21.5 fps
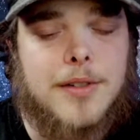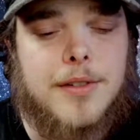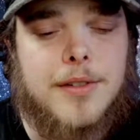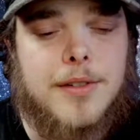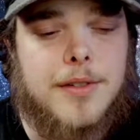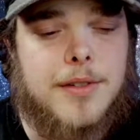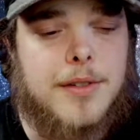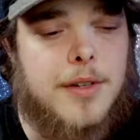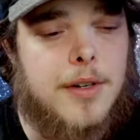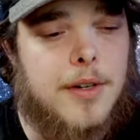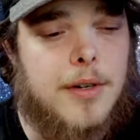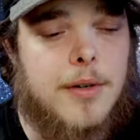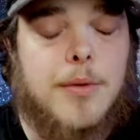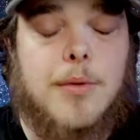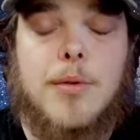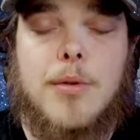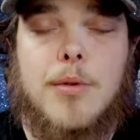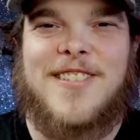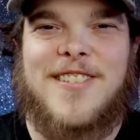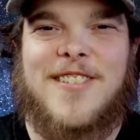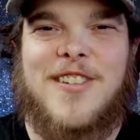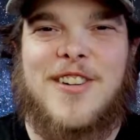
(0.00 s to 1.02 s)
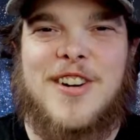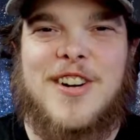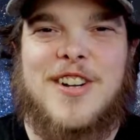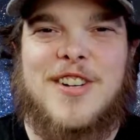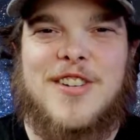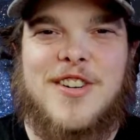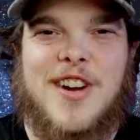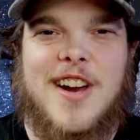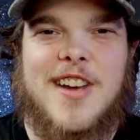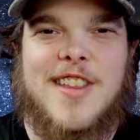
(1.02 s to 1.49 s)
So we're
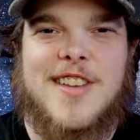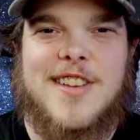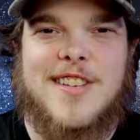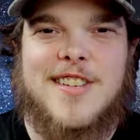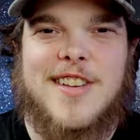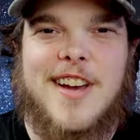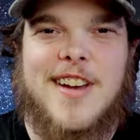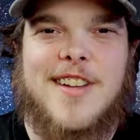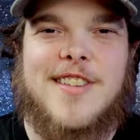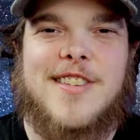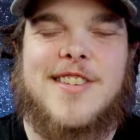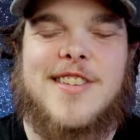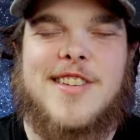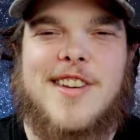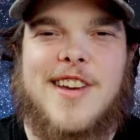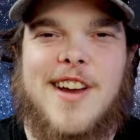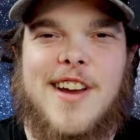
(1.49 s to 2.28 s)
gonna try this out and see